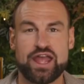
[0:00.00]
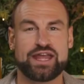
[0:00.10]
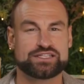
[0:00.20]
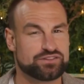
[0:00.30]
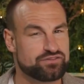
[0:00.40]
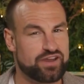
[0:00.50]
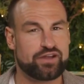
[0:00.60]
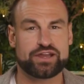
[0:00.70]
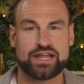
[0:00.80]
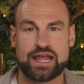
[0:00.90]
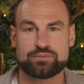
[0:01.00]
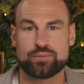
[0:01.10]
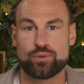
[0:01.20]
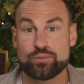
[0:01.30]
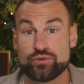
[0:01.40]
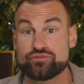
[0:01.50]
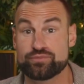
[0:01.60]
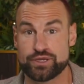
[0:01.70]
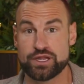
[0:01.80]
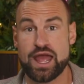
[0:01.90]
It's a very capable
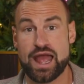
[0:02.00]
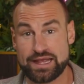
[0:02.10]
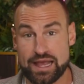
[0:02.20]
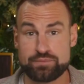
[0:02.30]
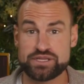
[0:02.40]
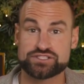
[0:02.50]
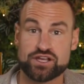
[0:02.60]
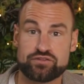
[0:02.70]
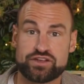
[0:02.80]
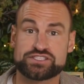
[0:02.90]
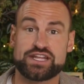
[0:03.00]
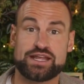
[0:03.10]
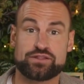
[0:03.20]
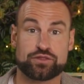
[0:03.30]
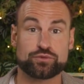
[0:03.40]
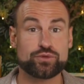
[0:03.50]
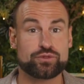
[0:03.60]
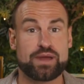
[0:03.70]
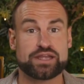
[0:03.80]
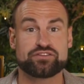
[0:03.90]
movement and can be serviced either through the
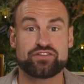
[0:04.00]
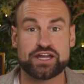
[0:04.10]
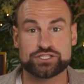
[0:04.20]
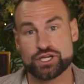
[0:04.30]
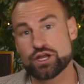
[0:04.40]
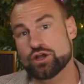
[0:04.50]
manufacturer